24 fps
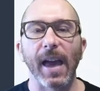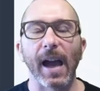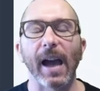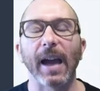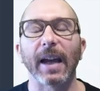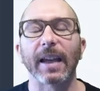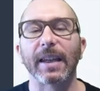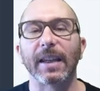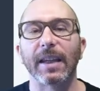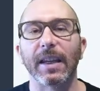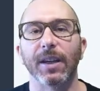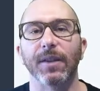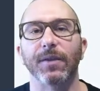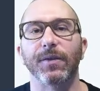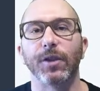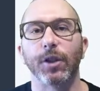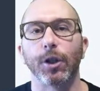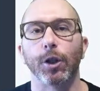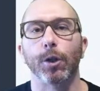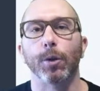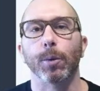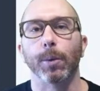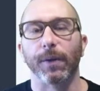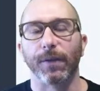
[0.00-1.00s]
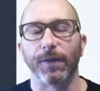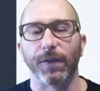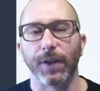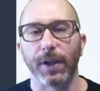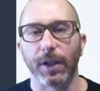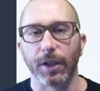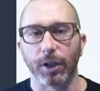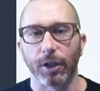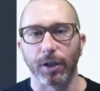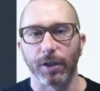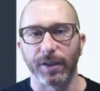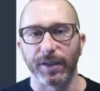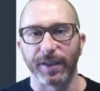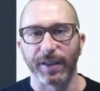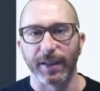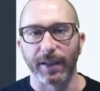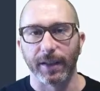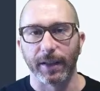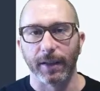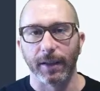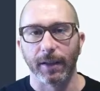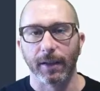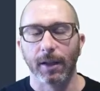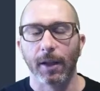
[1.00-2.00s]
gives you
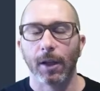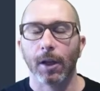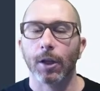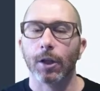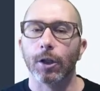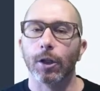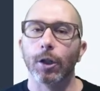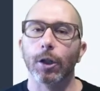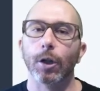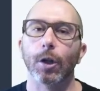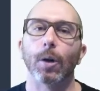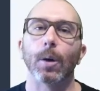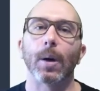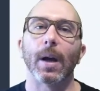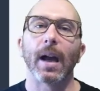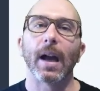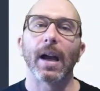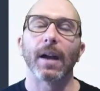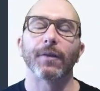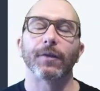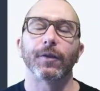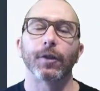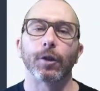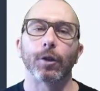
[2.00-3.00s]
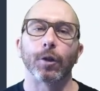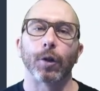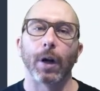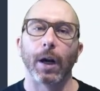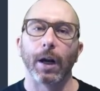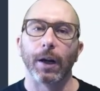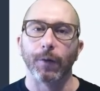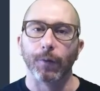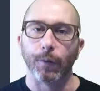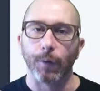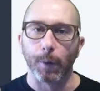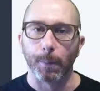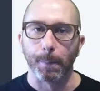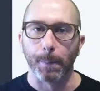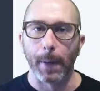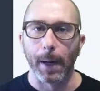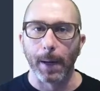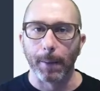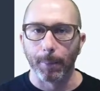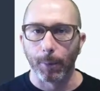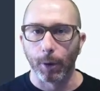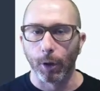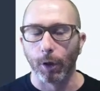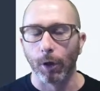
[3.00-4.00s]
efficiency. You don't have to try and
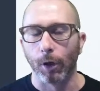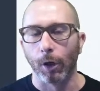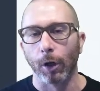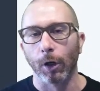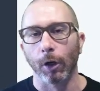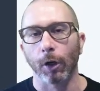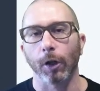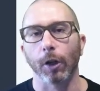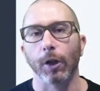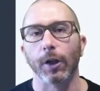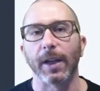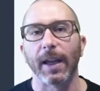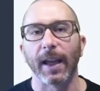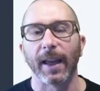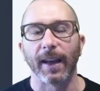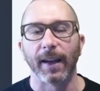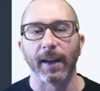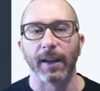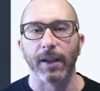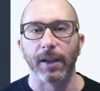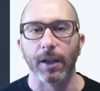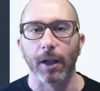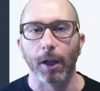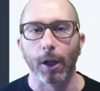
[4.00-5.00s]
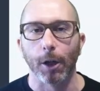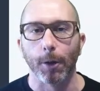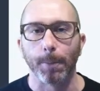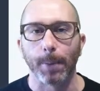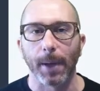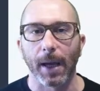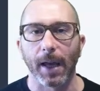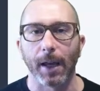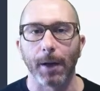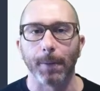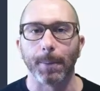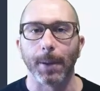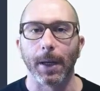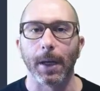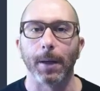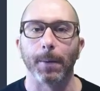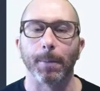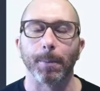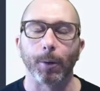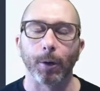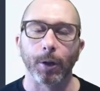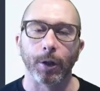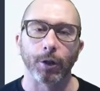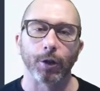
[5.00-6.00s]
remember or look at a yellow pad of
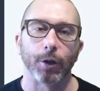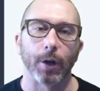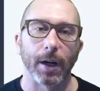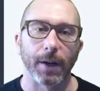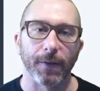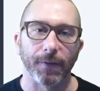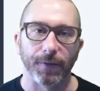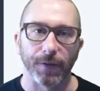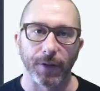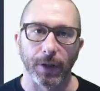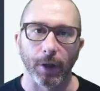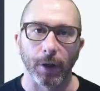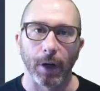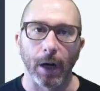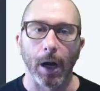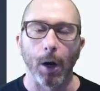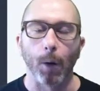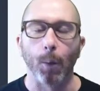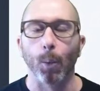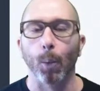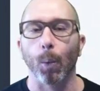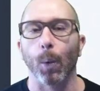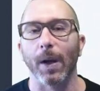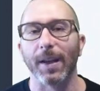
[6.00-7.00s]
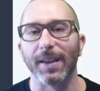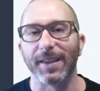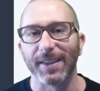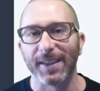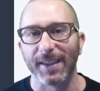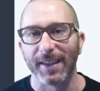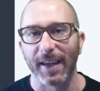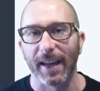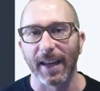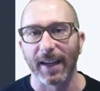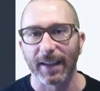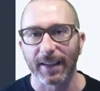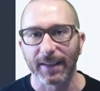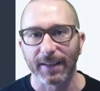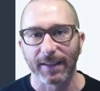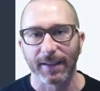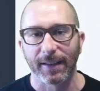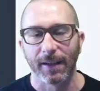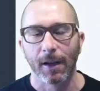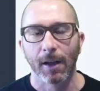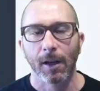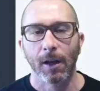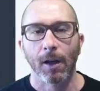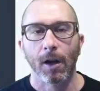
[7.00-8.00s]
paper and try and figure out what's next
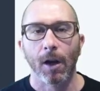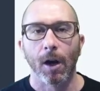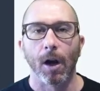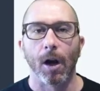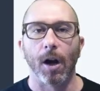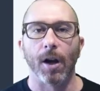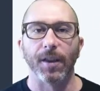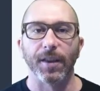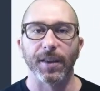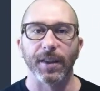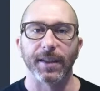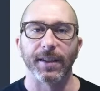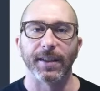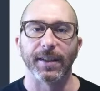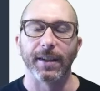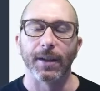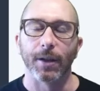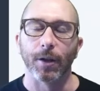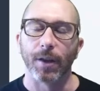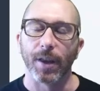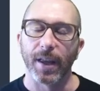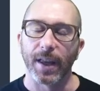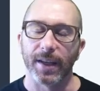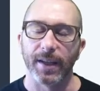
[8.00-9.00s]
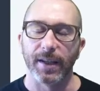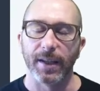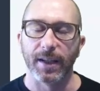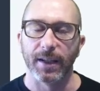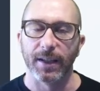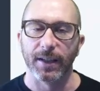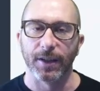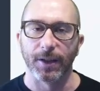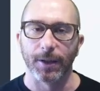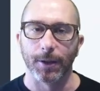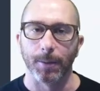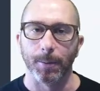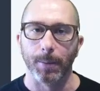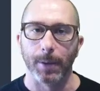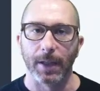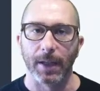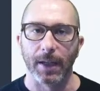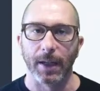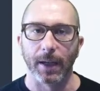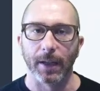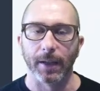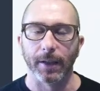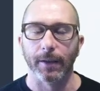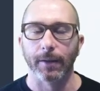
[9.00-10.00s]
on this deal that needs to be
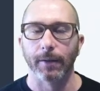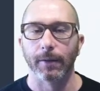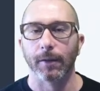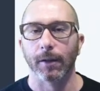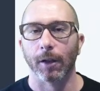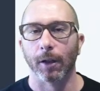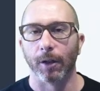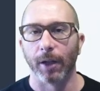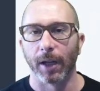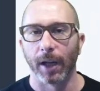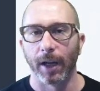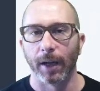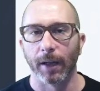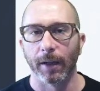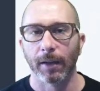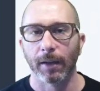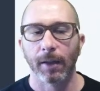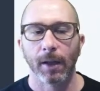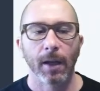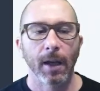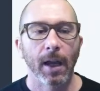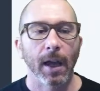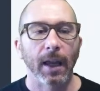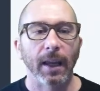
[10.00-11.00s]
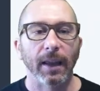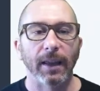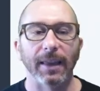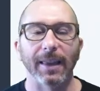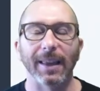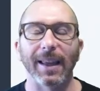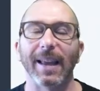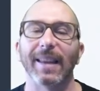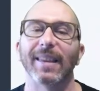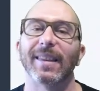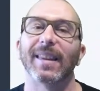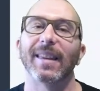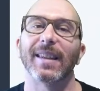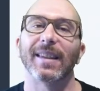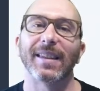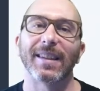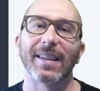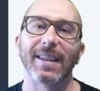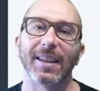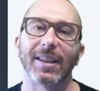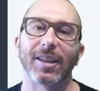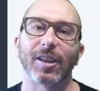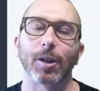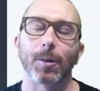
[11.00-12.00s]
done, okay? Let the
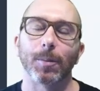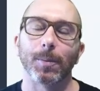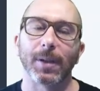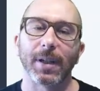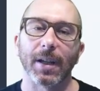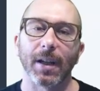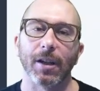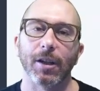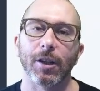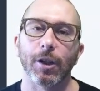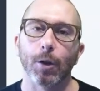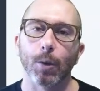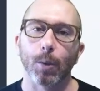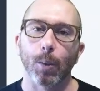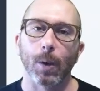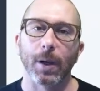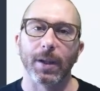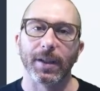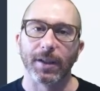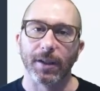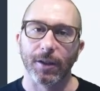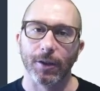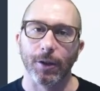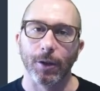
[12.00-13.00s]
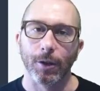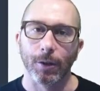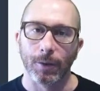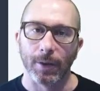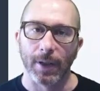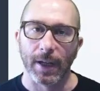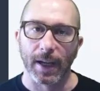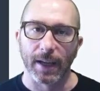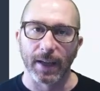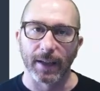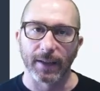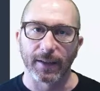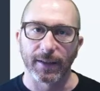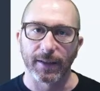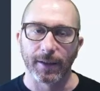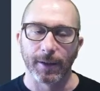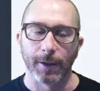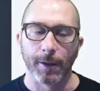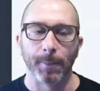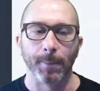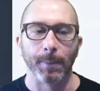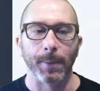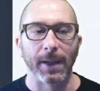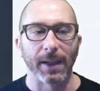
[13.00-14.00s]
system tell you what to do next,
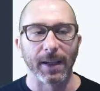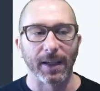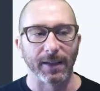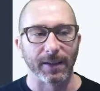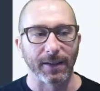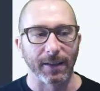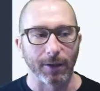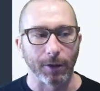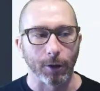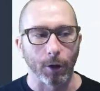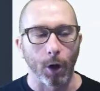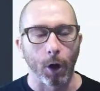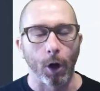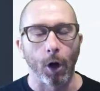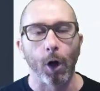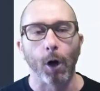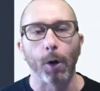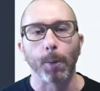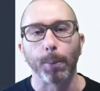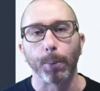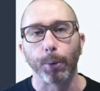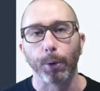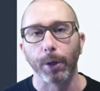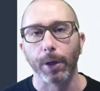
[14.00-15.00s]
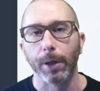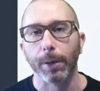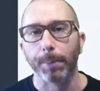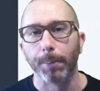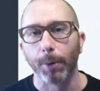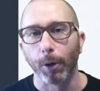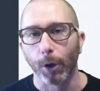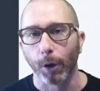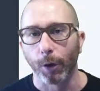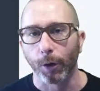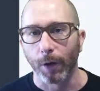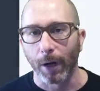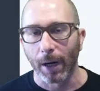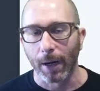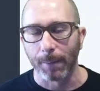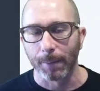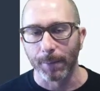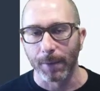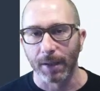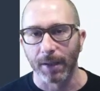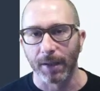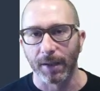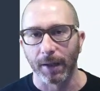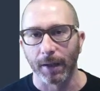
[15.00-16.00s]
because it's all pre-programmed
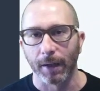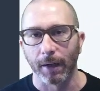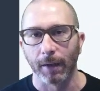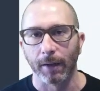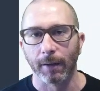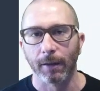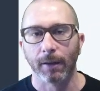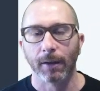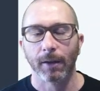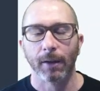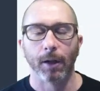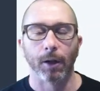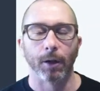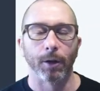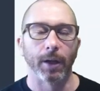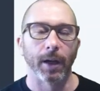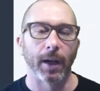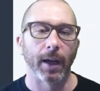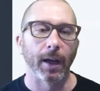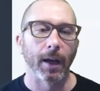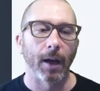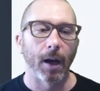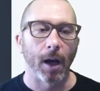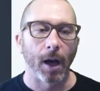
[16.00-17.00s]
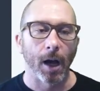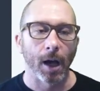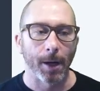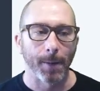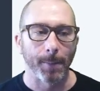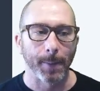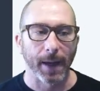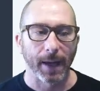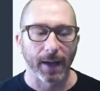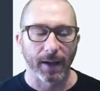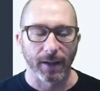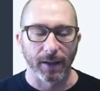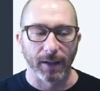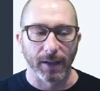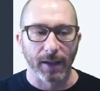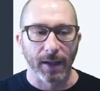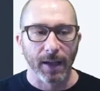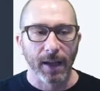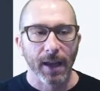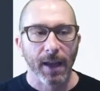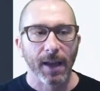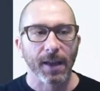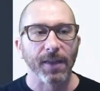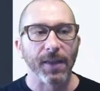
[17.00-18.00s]
in there, okay? Automatically.
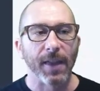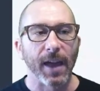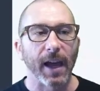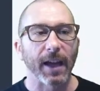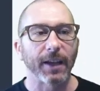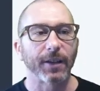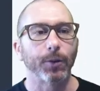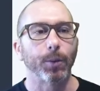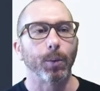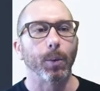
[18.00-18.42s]
That's what